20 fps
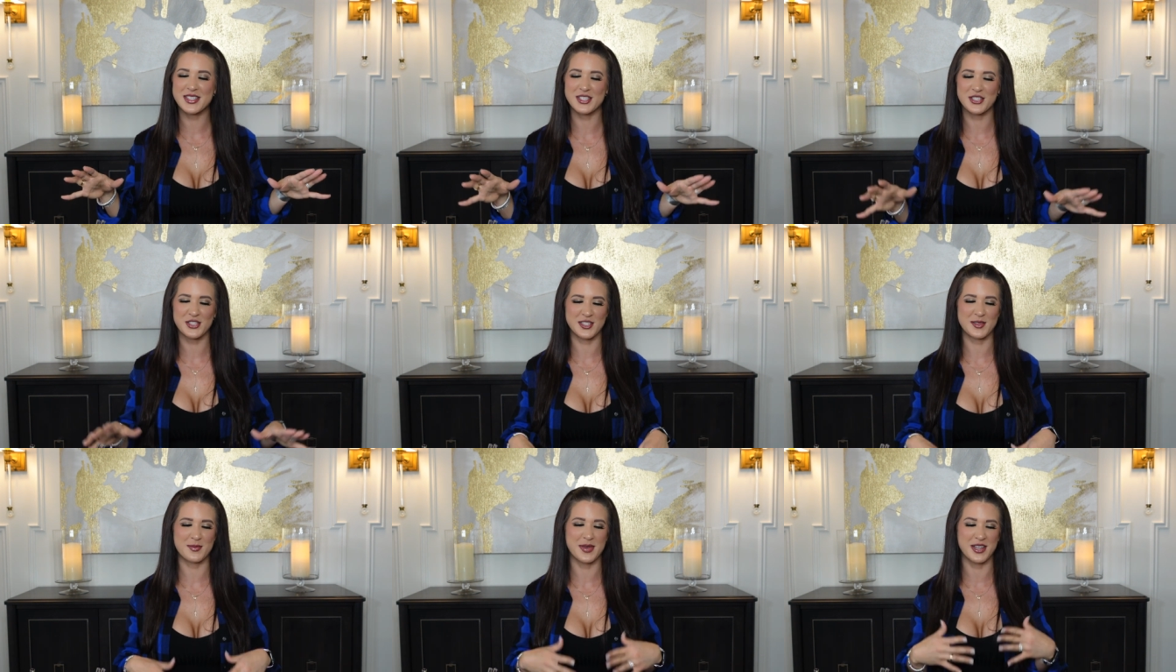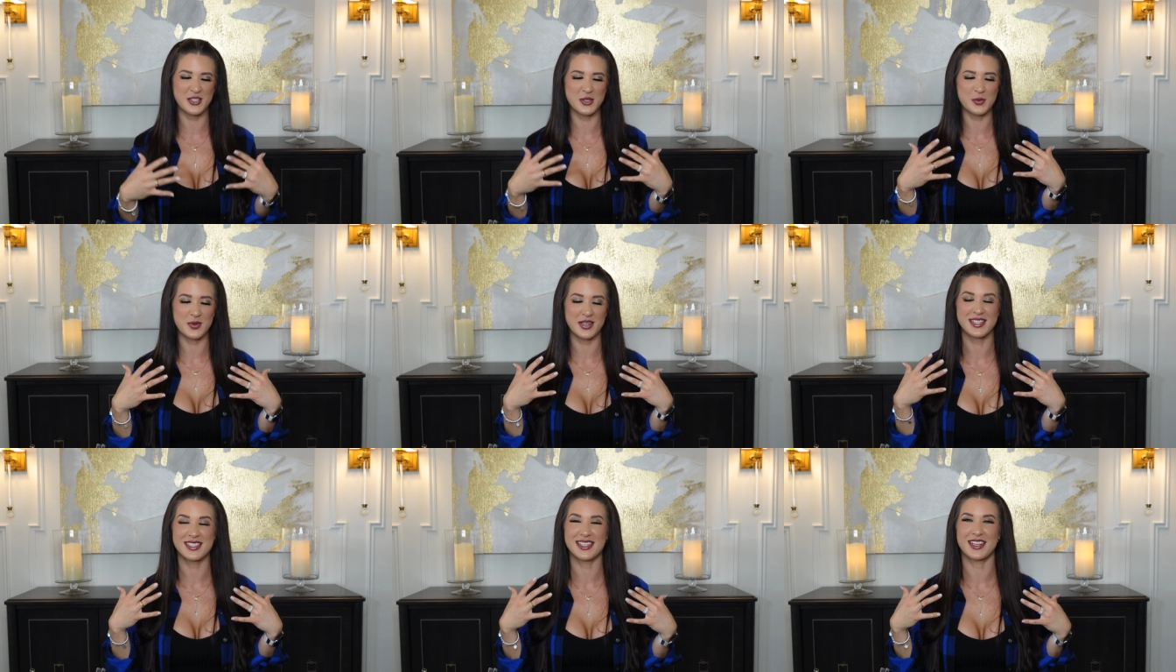it just makes you
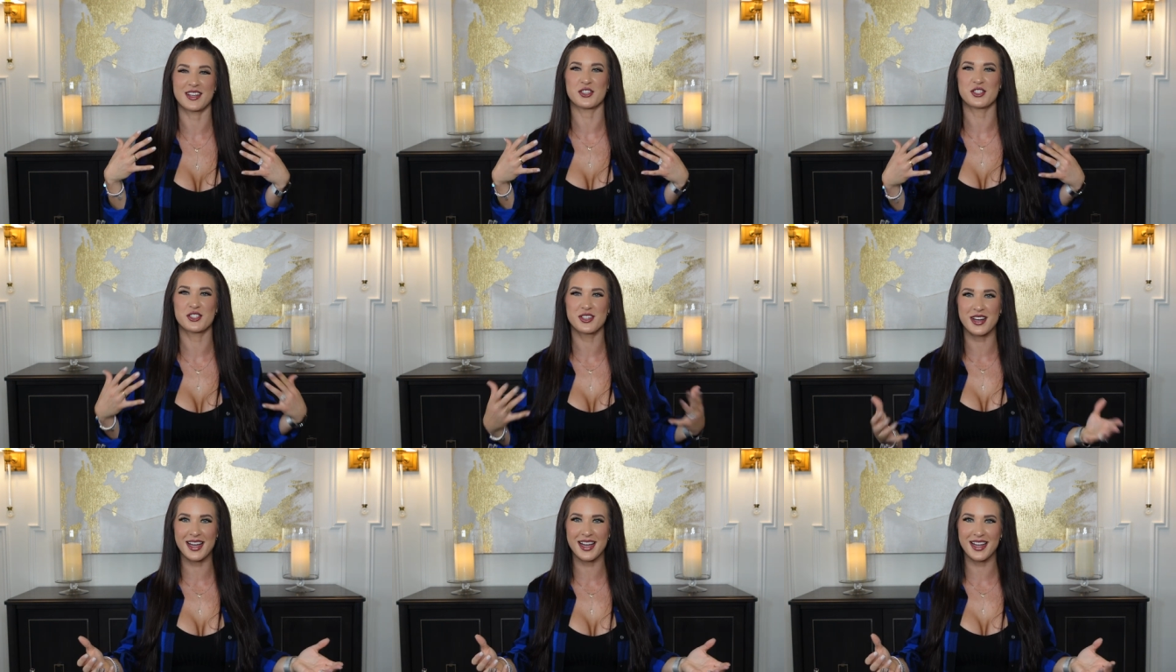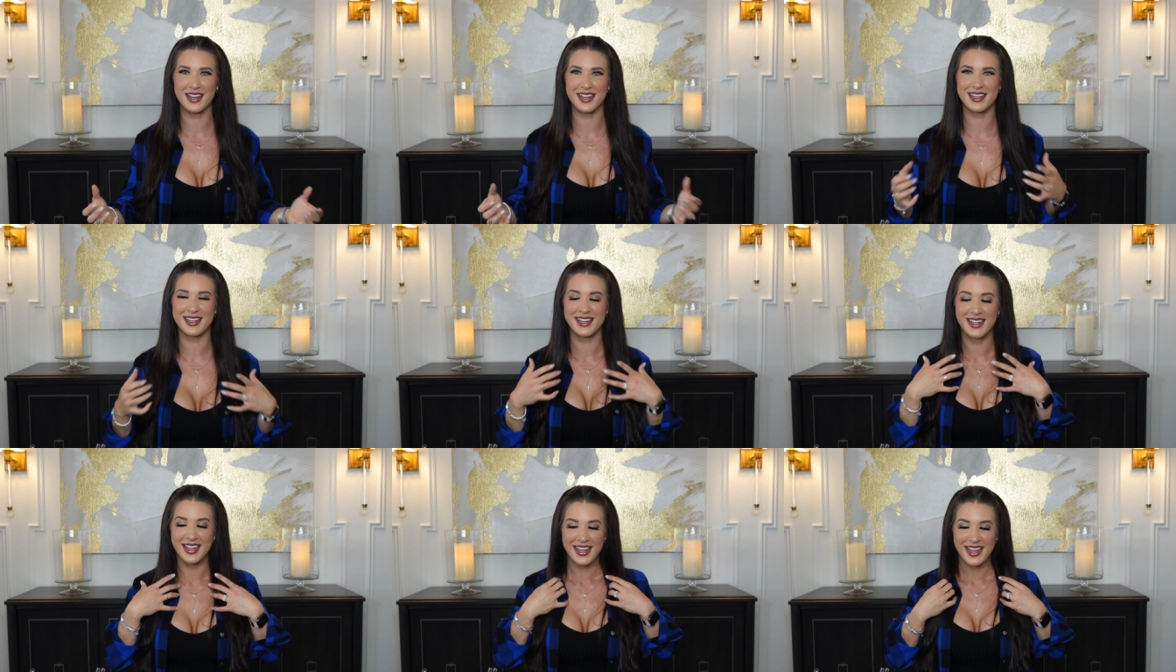want to stay on
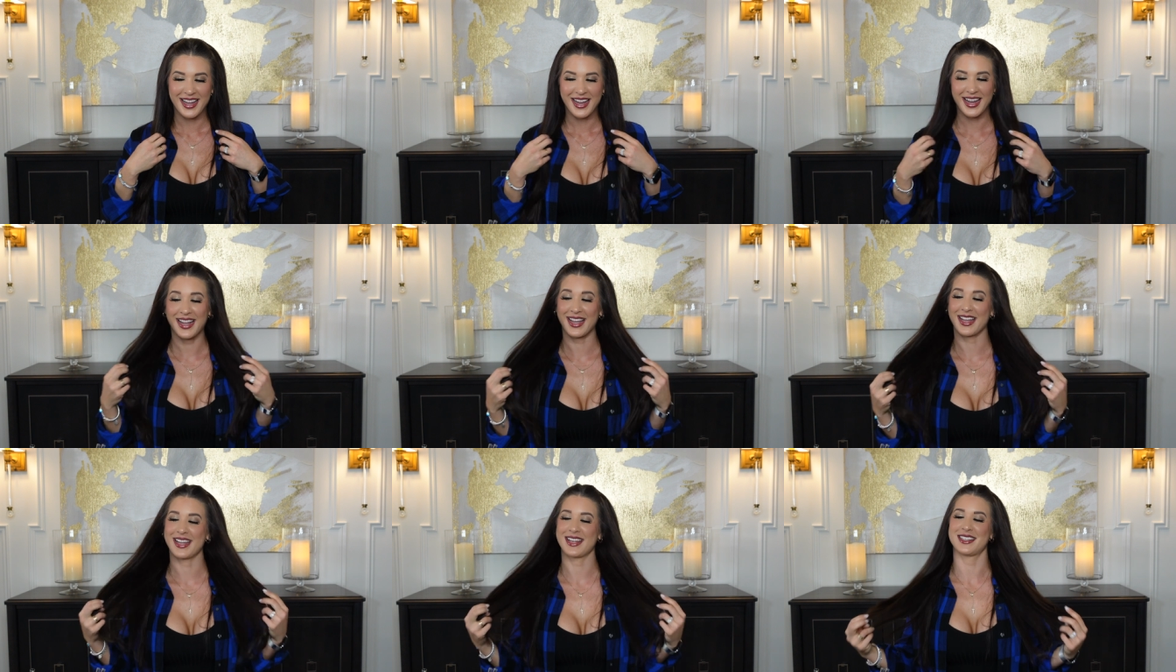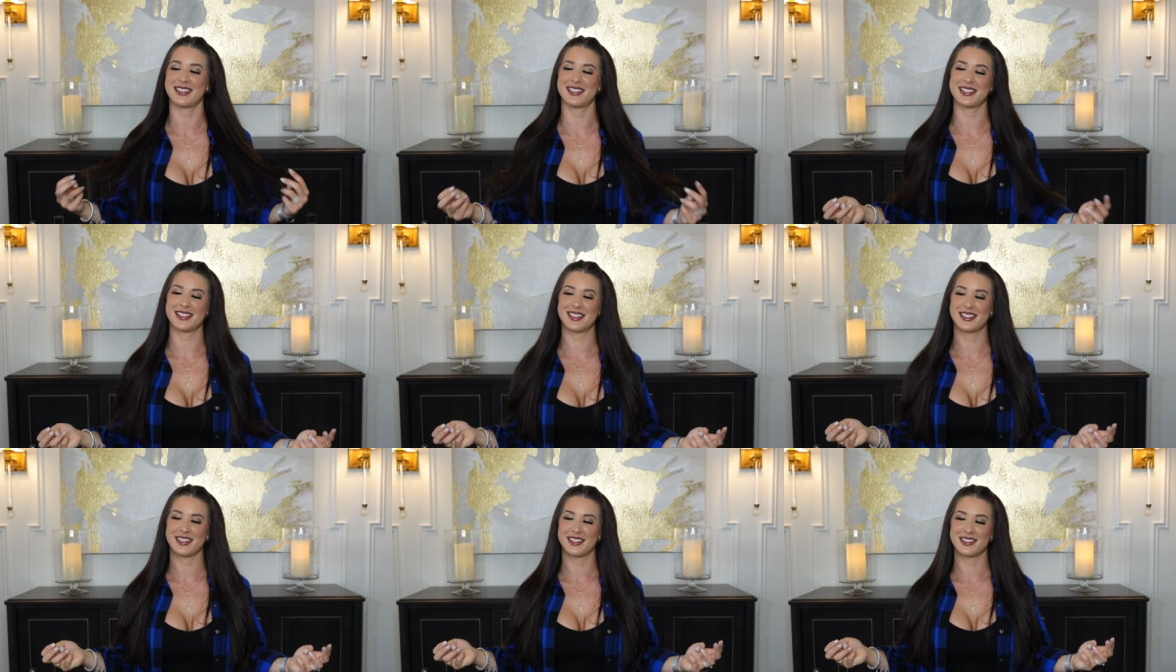track. And
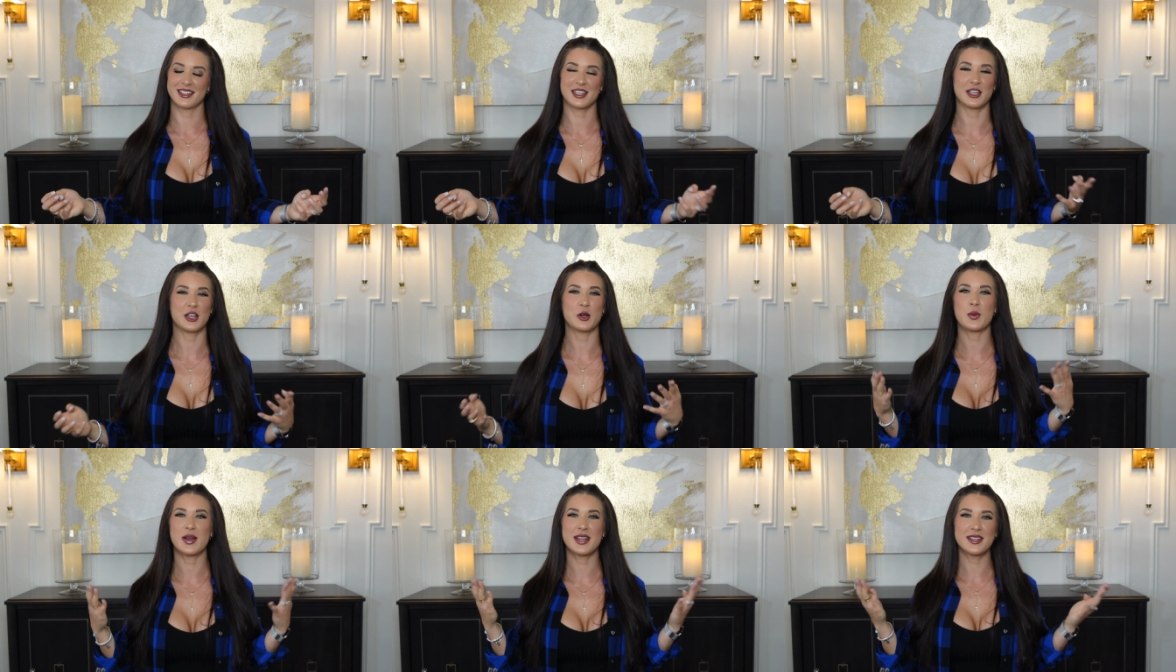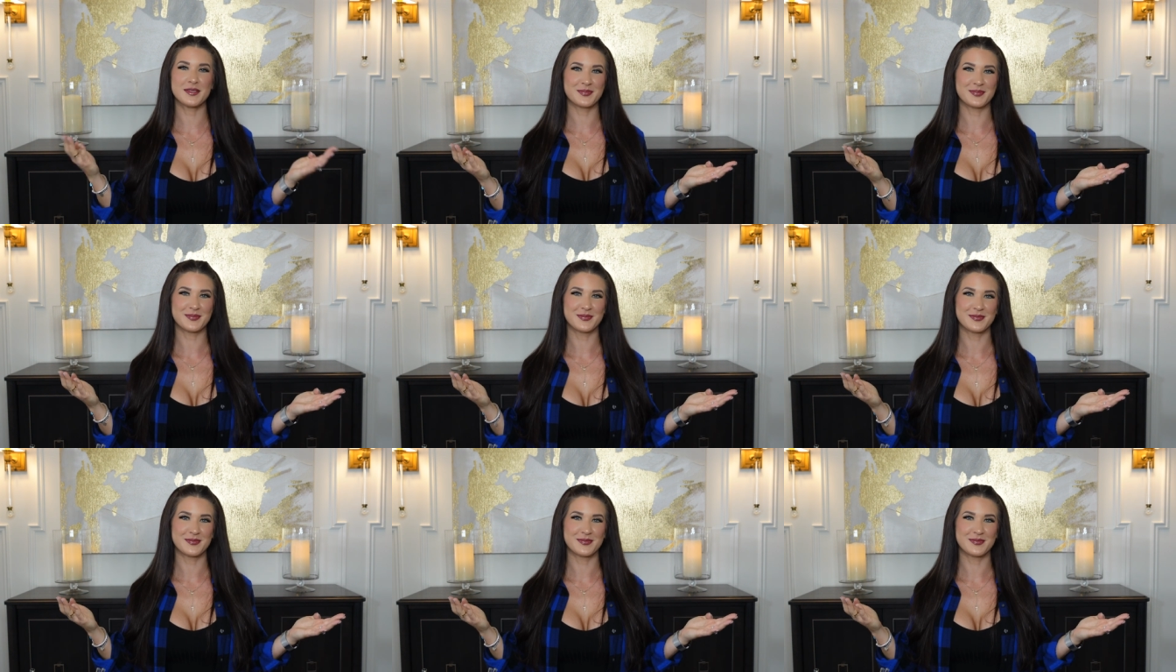you know what?